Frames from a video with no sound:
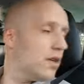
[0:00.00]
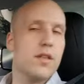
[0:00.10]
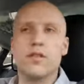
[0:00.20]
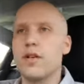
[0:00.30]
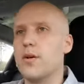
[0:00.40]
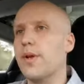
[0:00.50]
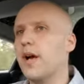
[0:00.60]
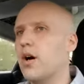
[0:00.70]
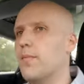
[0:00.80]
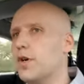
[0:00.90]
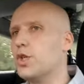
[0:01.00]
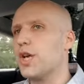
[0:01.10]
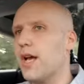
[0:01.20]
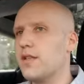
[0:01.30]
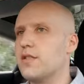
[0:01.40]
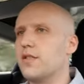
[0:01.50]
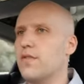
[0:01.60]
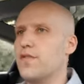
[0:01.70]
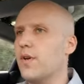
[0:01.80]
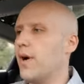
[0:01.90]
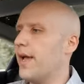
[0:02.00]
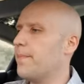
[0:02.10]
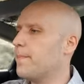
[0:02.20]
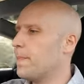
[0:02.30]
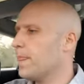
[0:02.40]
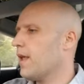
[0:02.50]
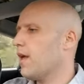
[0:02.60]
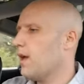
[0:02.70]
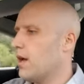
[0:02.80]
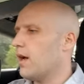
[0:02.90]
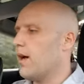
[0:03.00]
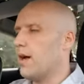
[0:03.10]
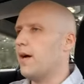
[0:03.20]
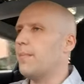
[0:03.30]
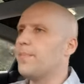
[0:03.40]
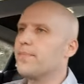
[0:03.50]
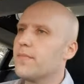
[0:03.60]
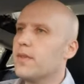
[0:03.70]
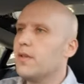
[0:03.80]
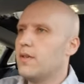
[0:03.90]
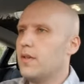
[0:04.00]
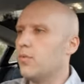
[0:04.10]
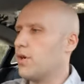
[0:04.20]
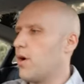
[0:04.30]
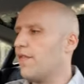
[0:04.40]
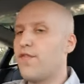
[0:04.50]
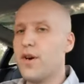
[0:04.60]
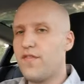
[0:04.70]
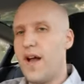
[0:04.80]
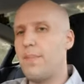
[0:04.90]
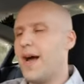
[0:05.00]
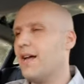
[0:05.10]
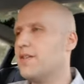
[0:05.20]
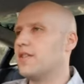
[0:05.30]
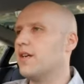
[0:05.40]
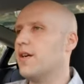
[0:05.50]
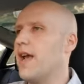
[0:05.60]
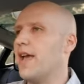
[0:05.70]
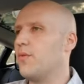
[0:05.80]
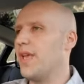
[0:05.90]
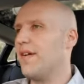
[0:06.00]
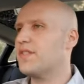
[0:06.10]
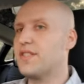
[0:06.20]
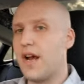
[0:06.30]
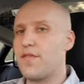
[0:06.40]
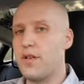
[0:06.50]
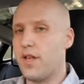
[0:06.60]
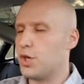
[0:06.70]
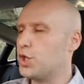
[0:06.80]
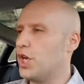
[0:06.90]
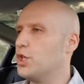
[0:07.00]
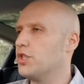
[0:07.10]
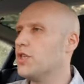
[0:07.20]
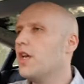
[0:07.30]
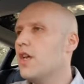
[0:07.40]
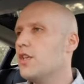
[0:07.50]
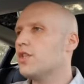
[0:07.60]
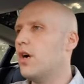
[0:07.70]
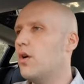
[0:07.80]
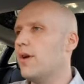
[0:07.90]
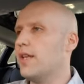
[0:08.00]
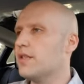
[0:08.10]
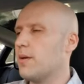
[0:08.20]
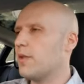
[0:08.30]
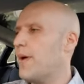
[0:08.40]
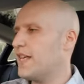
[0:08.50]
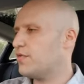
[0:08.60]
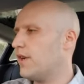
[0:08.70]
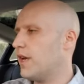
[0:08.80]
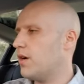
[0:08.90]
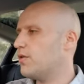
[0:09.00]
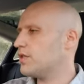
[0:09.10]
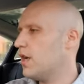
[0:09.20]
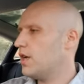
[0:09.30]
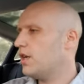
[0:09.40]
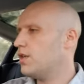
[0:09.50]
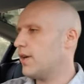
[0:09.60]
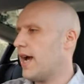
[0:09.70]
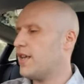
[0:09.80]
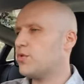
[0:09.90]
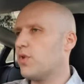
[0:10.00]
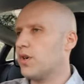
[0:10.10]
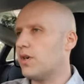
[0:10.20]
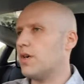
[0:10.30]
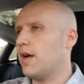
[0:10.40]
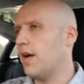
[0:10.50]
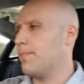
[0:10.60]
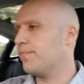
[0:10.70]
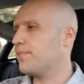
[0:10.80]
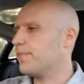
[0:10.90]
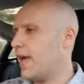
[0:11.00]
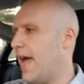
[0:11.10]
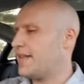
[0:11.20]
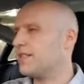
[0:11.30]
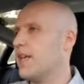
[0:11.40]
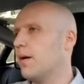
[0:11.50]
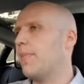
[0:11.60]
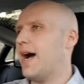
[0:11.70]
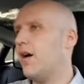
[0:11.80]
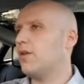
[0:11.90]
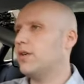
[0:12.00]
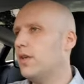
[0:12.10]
So here we go, merging onto the freeway. We're going 45 miles here, and we have several interchanges. So in some of the past videos, you guys were asking about